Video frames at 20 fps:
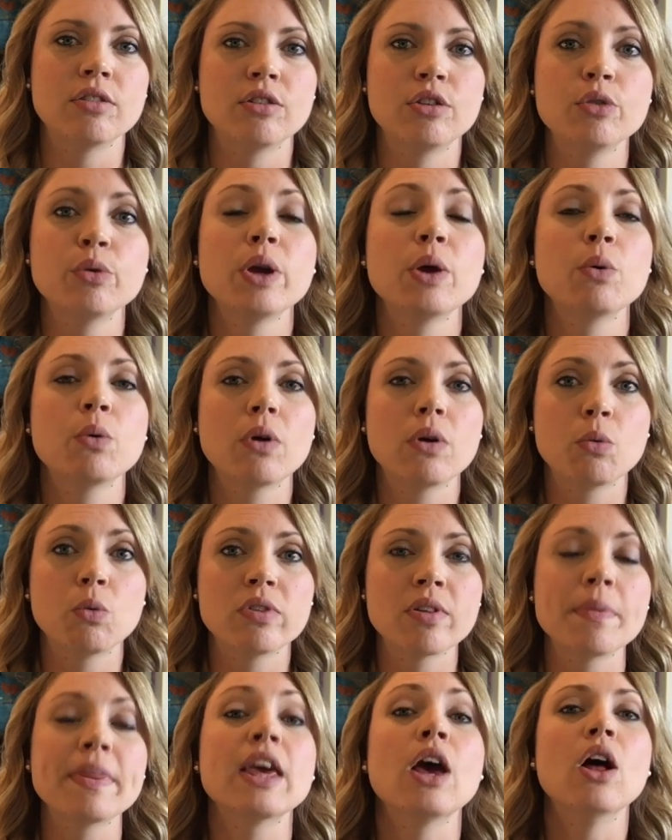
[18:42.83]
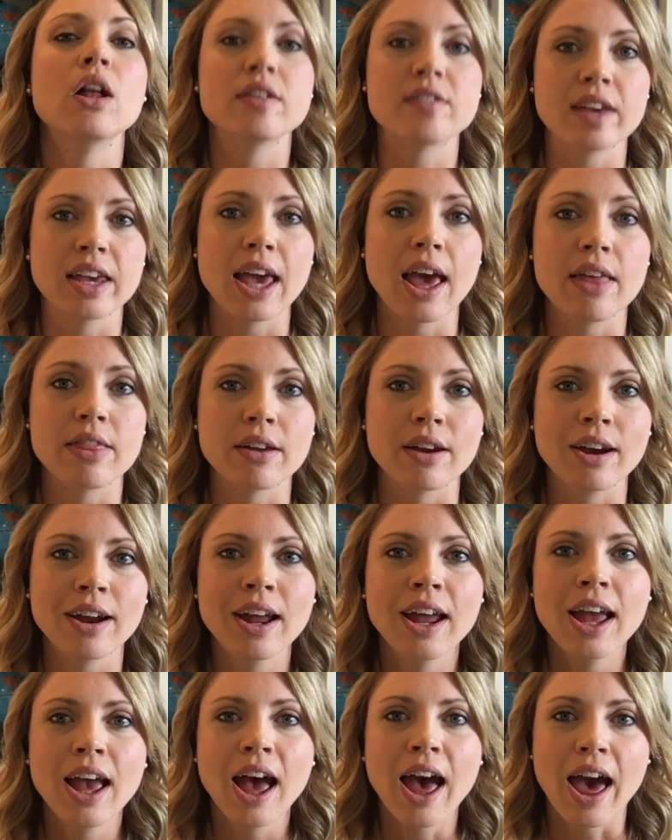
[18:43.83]
doing something all together,
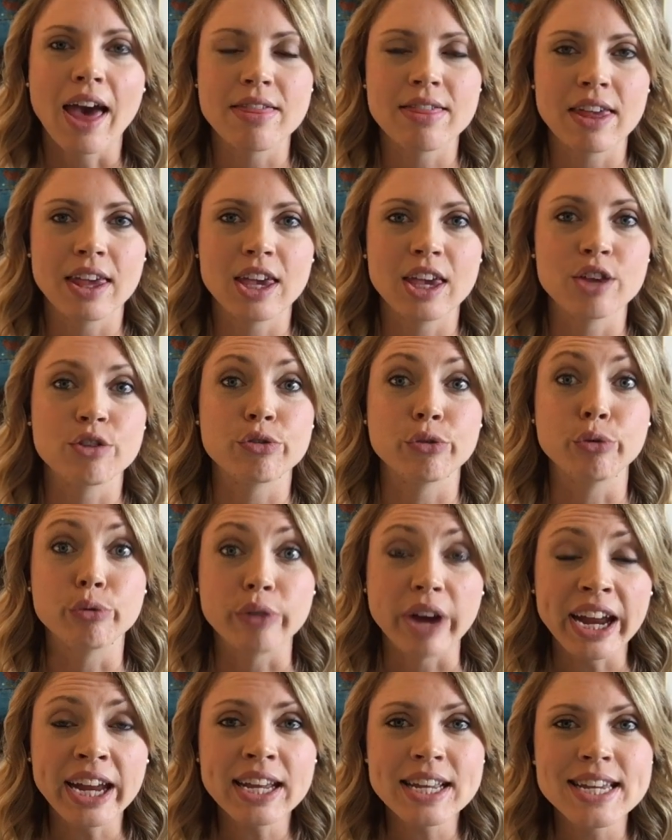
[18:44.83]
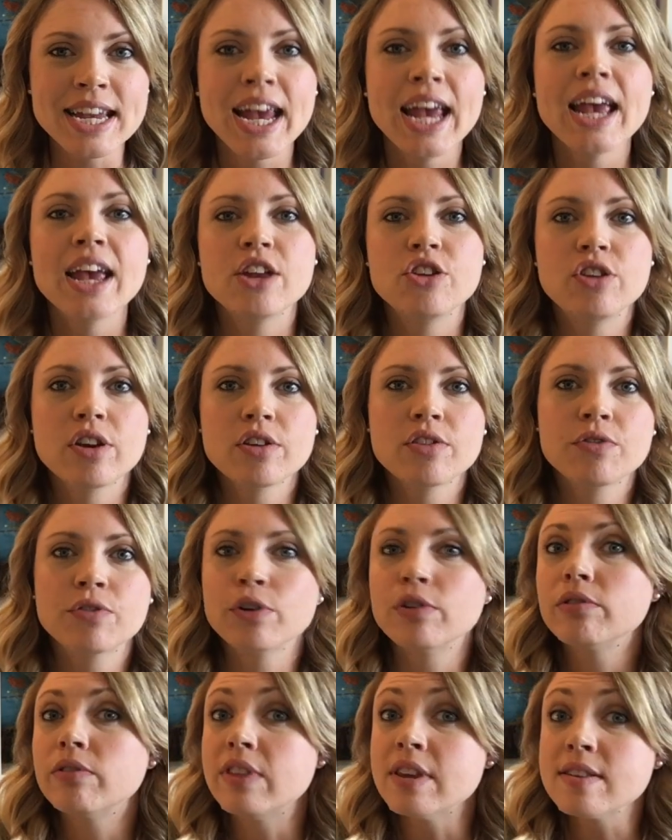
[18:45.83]
I think, is great. Just
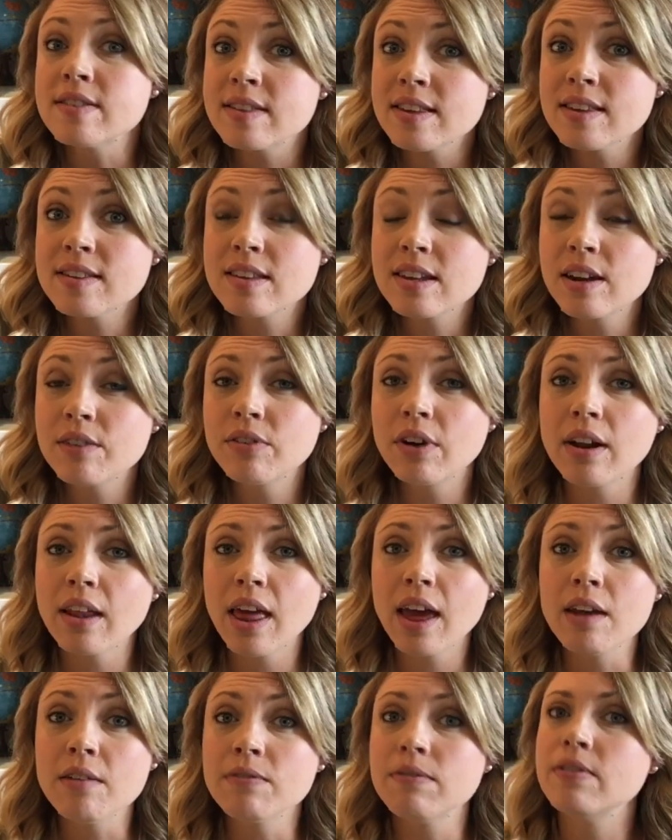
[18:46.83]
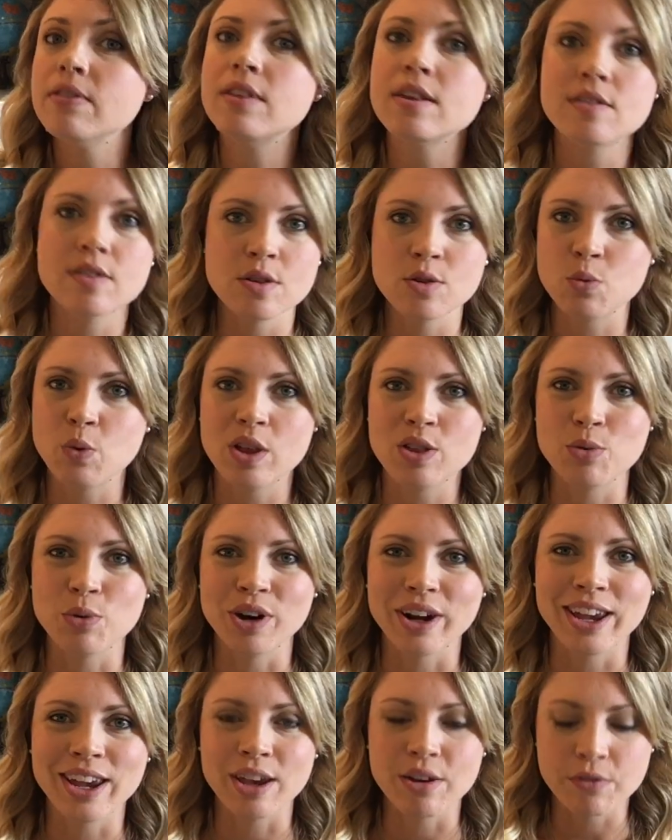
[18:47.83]
for this season of our life, this is what's
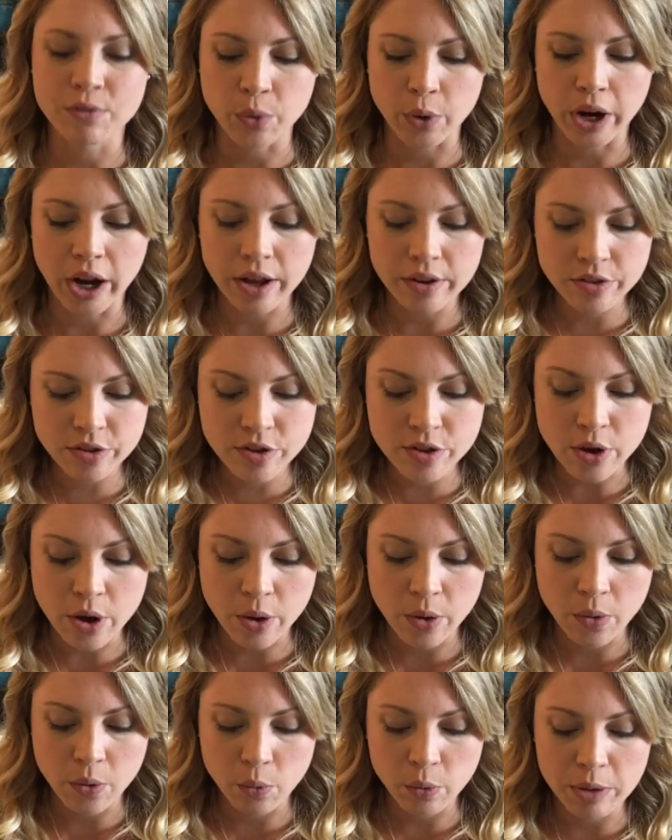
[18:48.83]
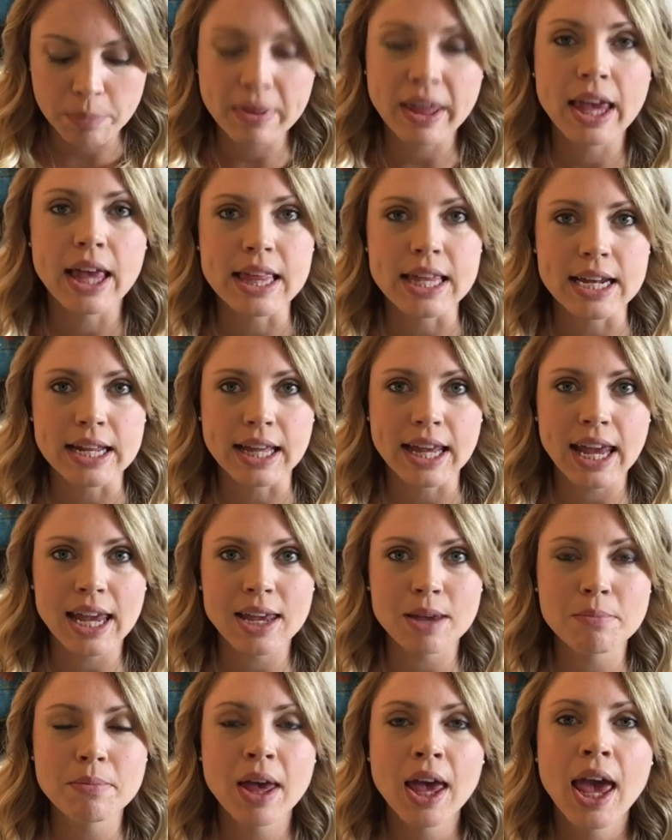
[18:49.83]
working for us. So we play a little
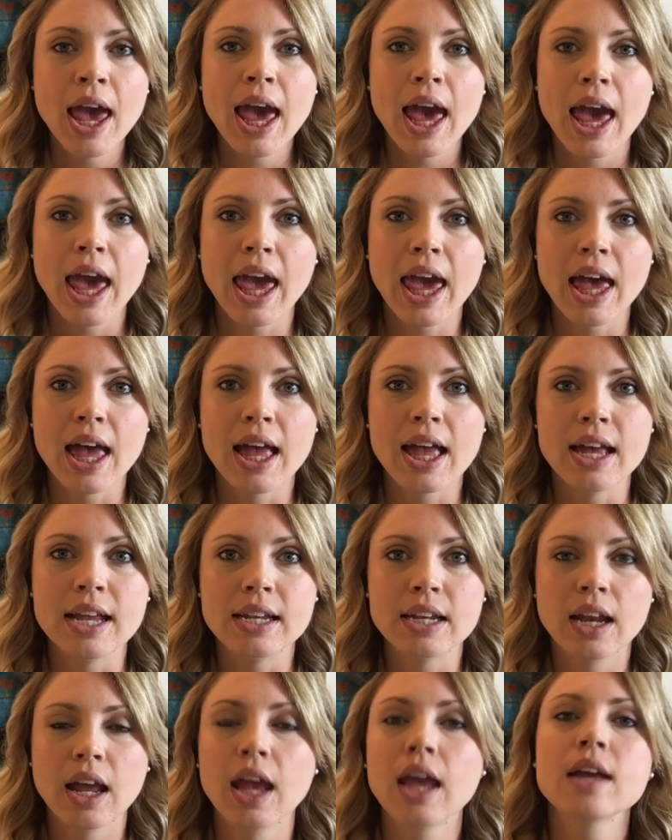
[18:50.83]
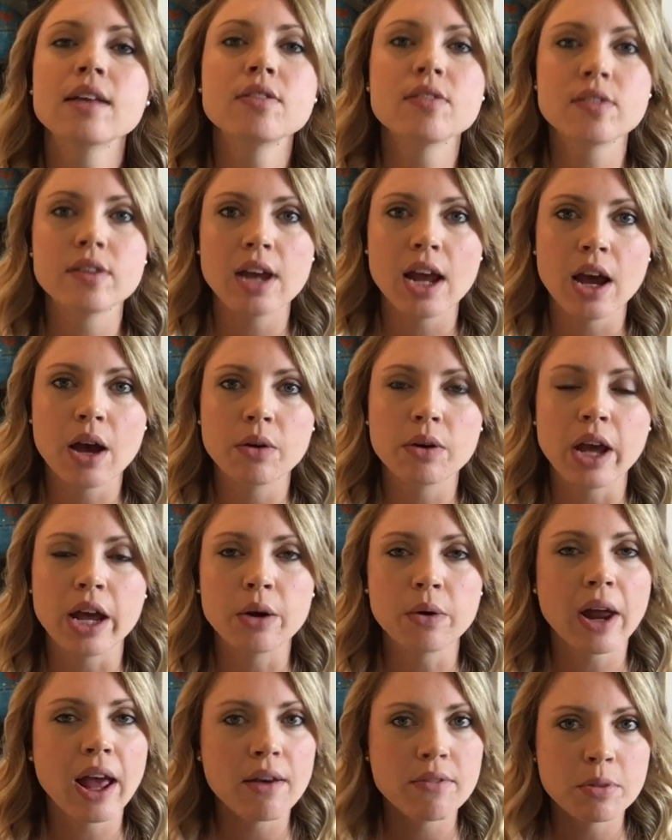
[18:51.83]
game, and hands down, I
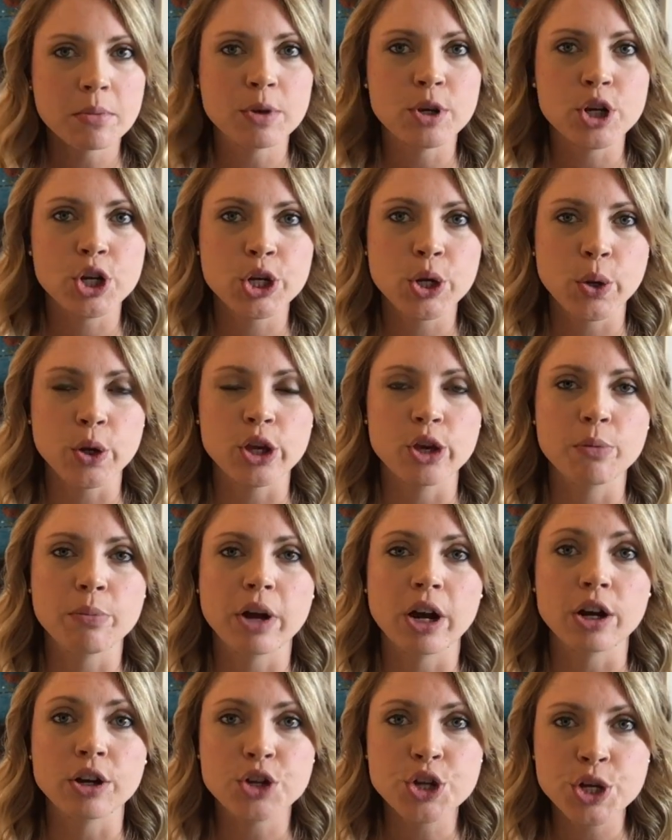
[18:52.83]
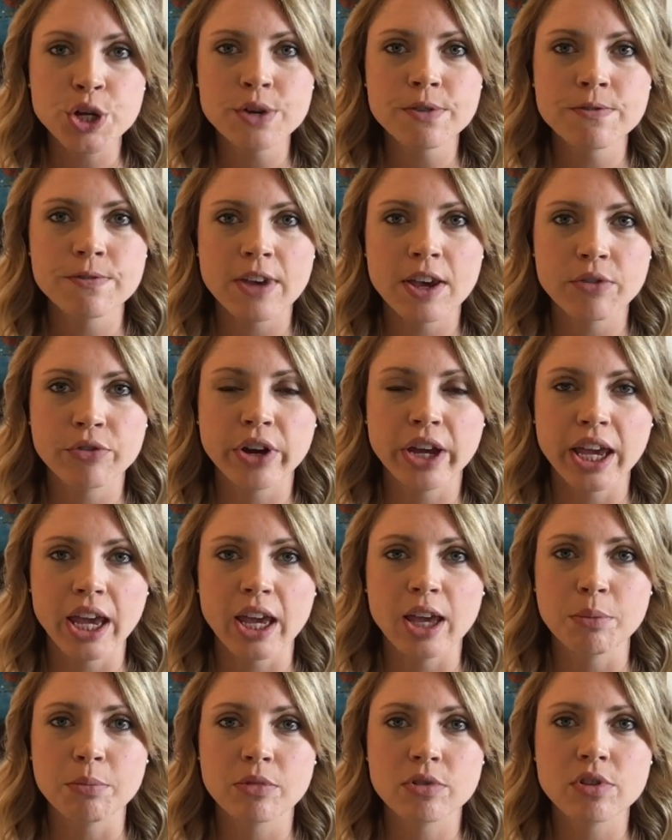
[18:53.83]
don't have them to show you, but our 2 favorite
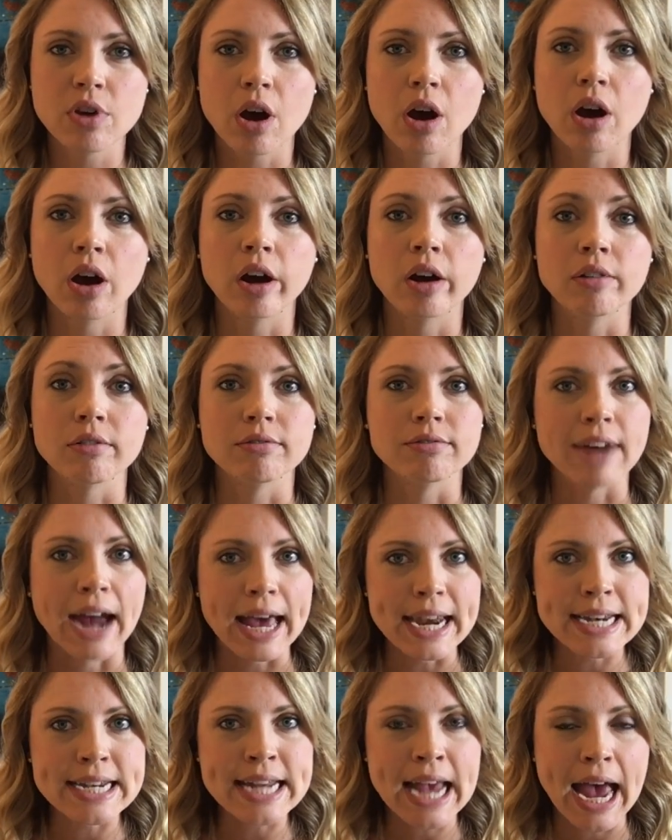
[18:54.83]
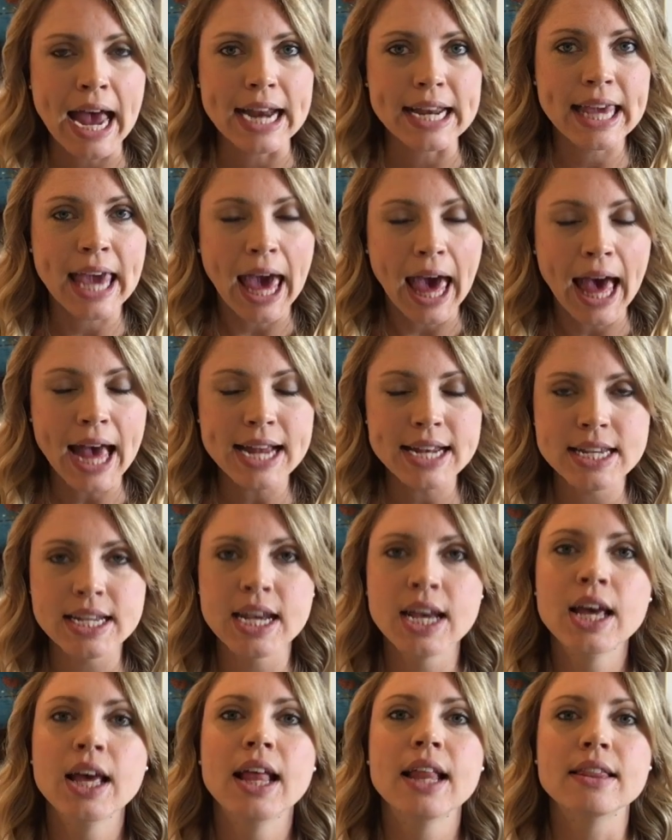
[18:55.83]
games are Rat-a-Tat-Cat,
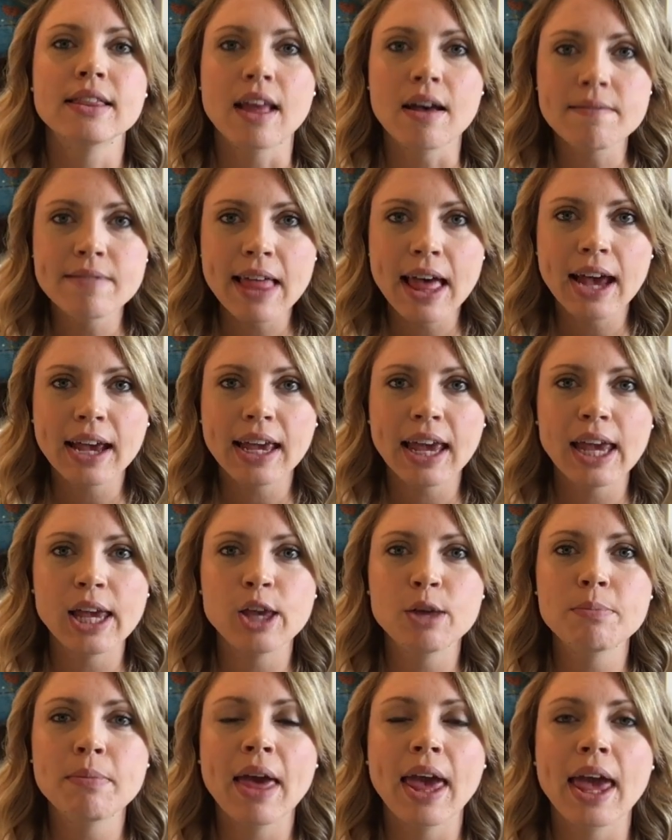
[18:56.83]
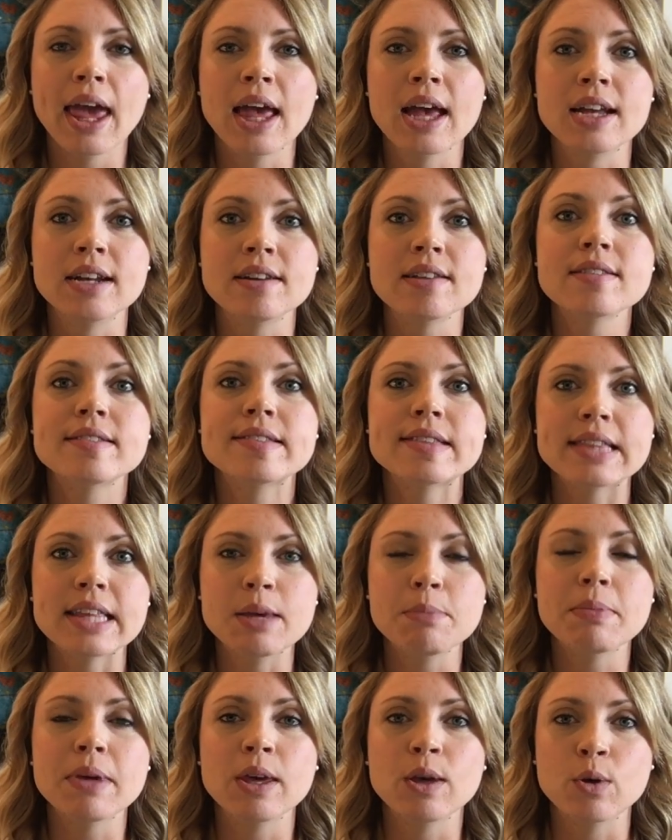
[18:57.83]
love that game, and
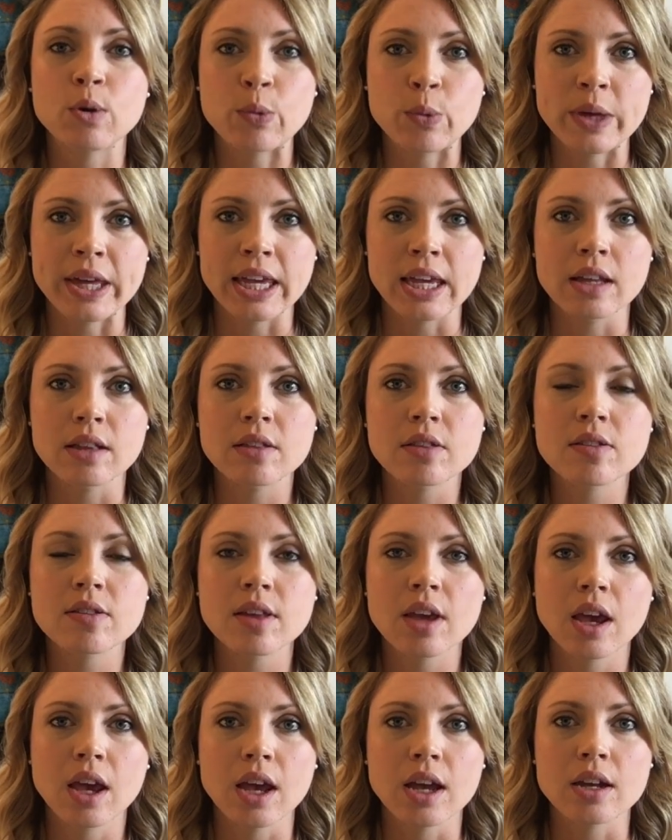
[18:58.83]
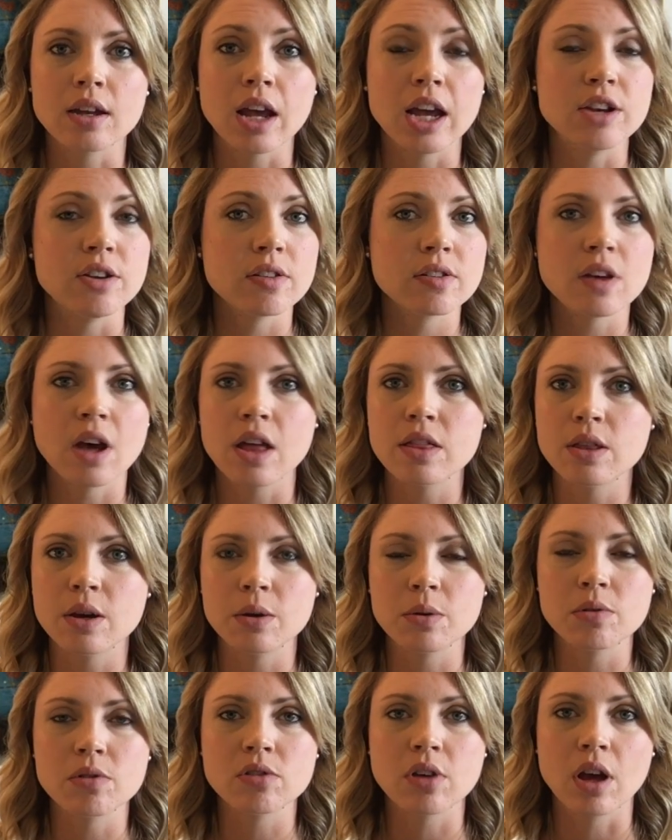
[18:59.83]
Sleeping Queens. And I just got
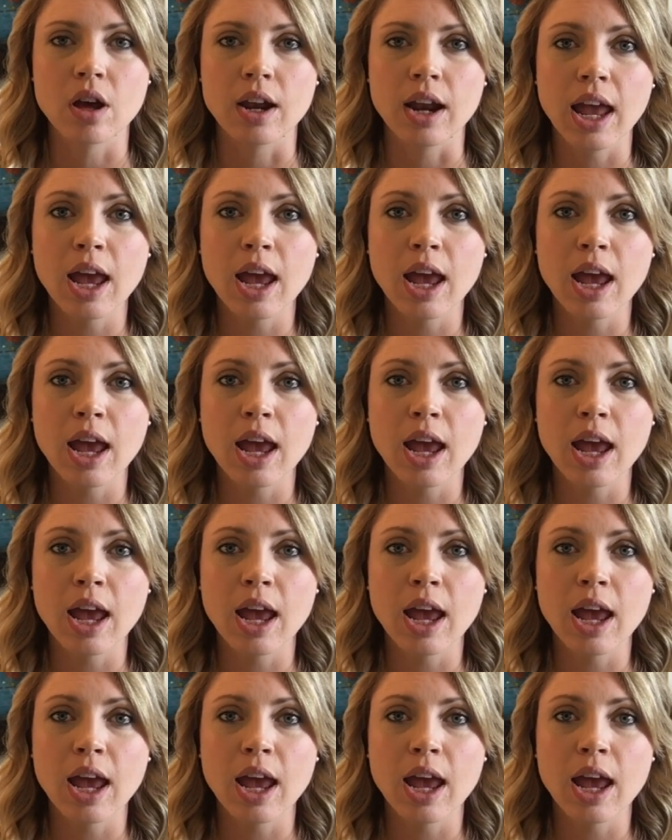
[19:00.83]
those on